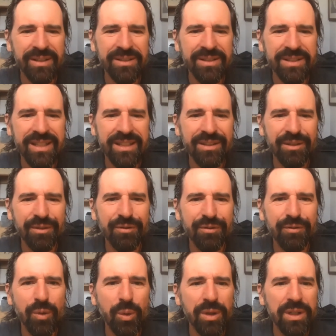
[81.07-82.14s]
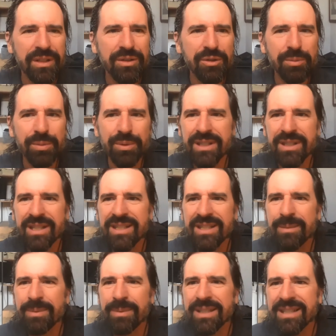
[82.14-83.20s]
It looks like there are 42
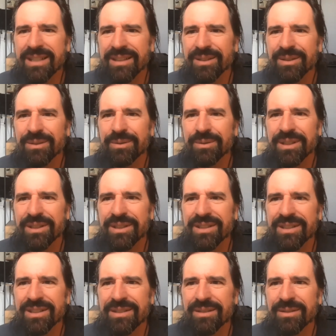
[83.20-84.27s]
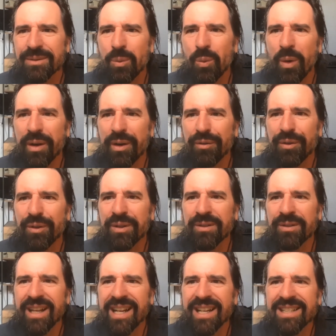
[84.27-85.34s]
participants here, which is wonderful. I'm
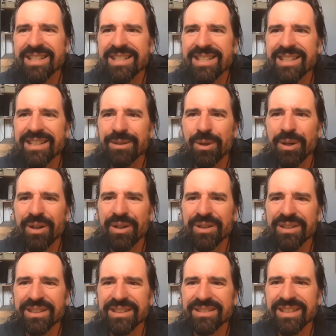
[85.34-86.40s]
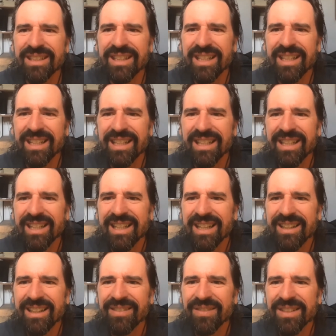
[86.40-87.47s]
glad to see you all. And
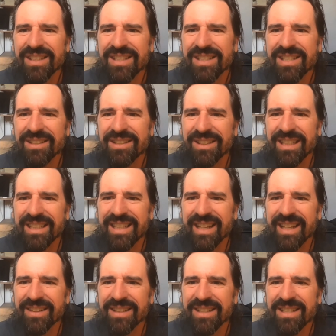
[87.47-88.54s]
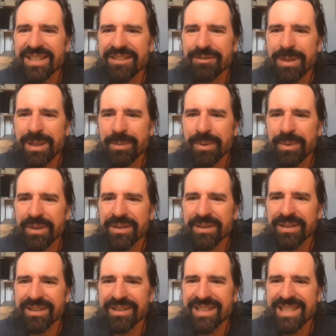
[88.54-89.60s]
just looking down the list of people,
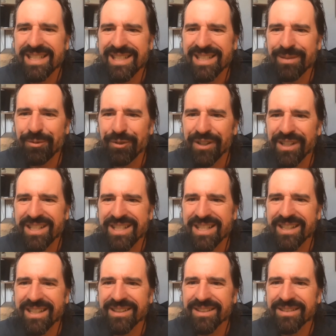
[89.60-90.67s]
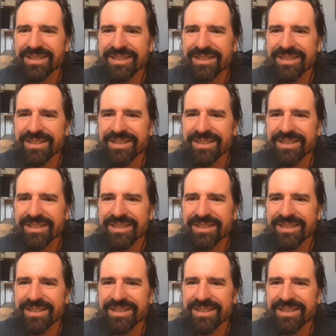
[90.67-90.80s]
I see some friends there.